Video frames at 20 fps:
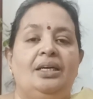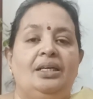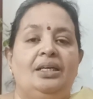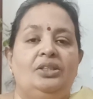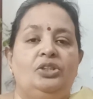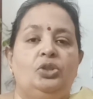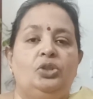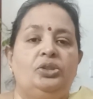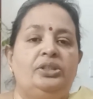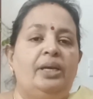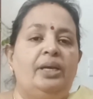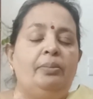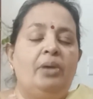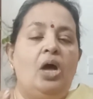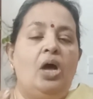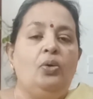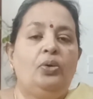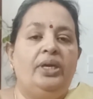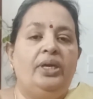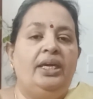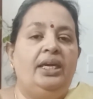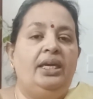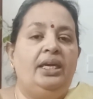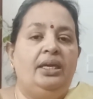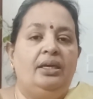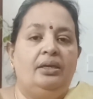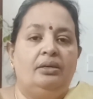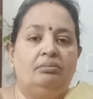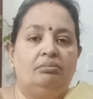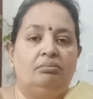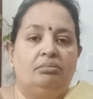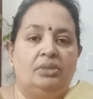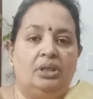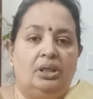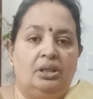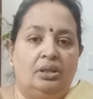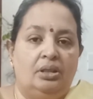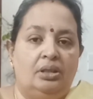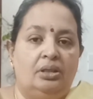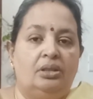So somehow he
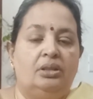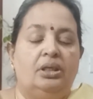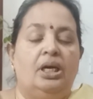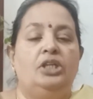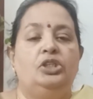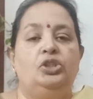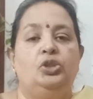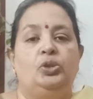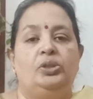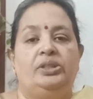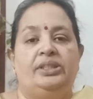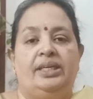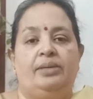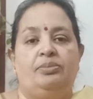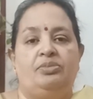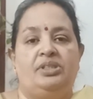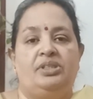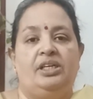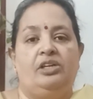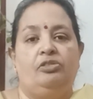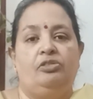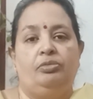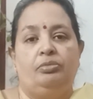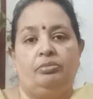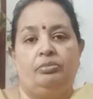consoles himself